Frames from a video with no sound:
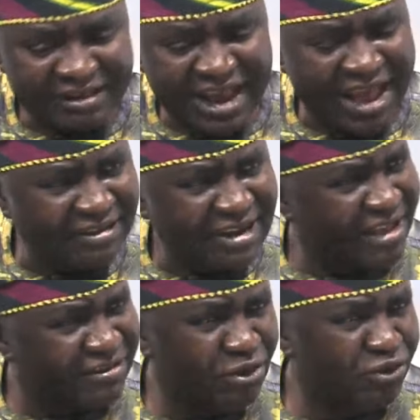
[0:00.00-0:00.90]
there is, there is,
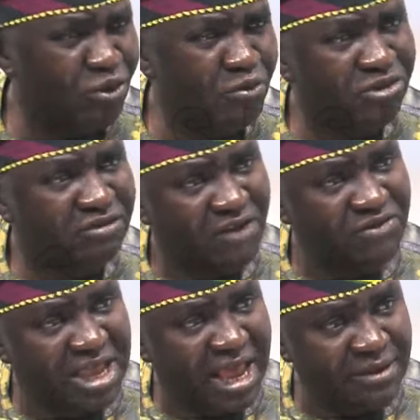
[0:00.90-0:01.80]
there is not so much
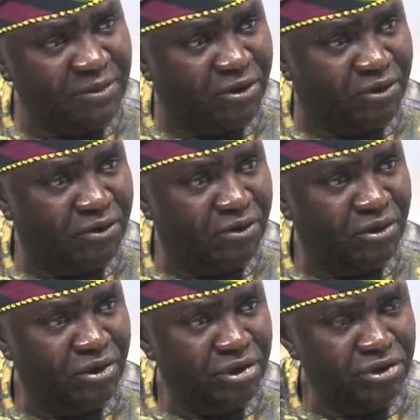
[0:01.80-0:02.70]
traffic anymore.
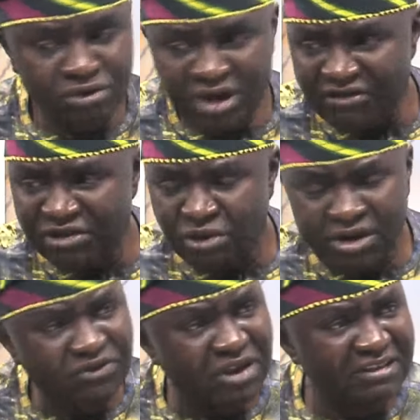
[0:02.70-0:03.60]
You drive
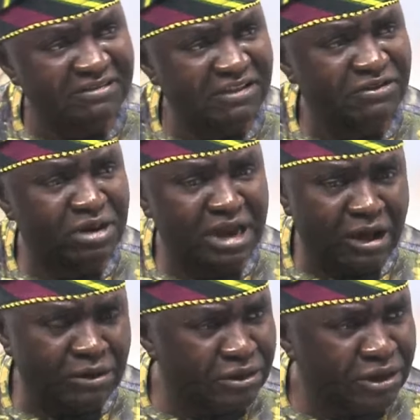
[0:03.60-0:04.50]
into the filling station
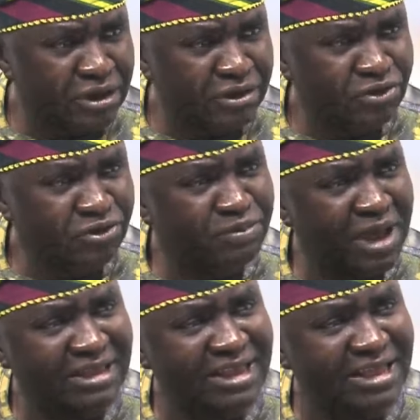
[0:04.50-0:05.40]
now, you
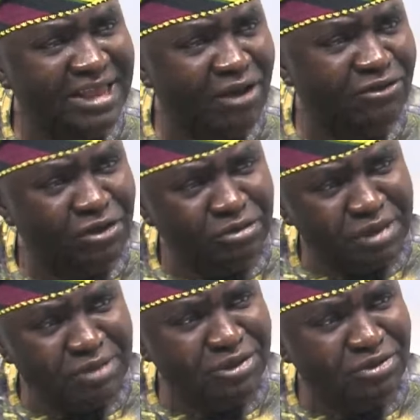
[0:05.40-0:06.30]
spend
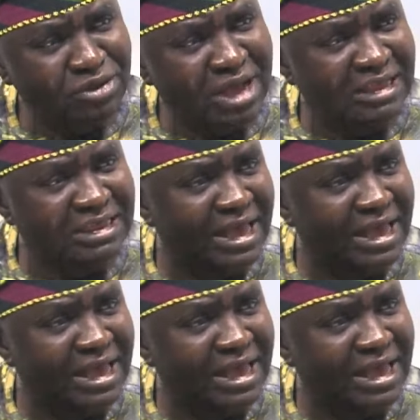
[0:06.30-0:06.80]
10,000, maybe you